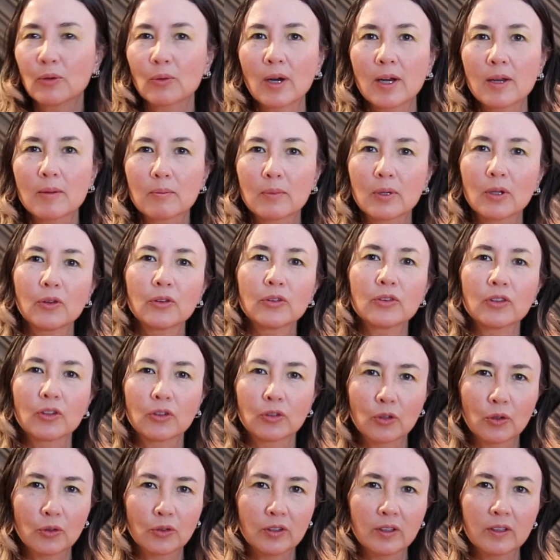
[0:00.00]
Wright Mills, The
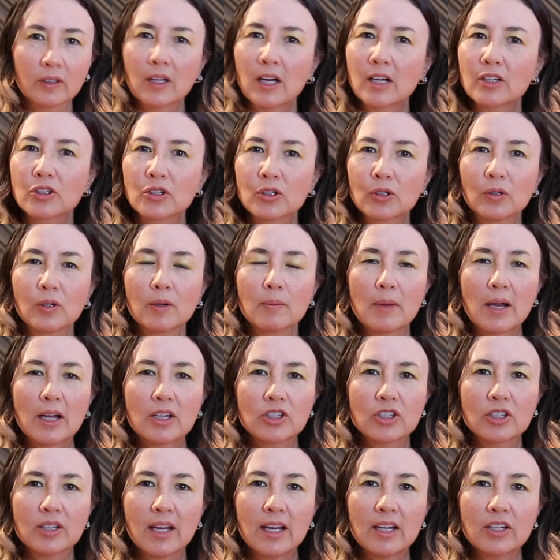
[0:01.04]
Sociological
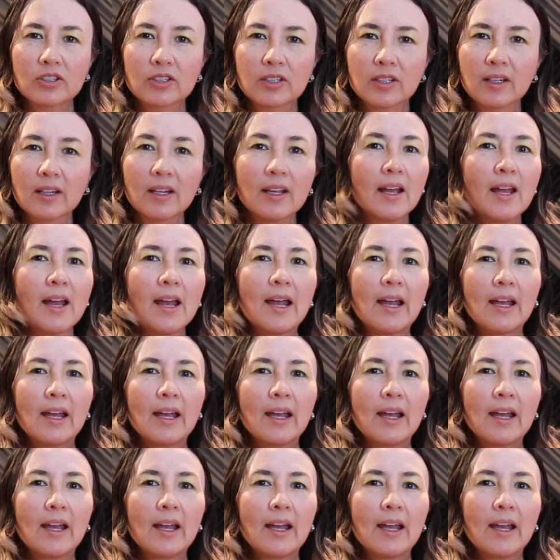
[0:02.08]
Imagination,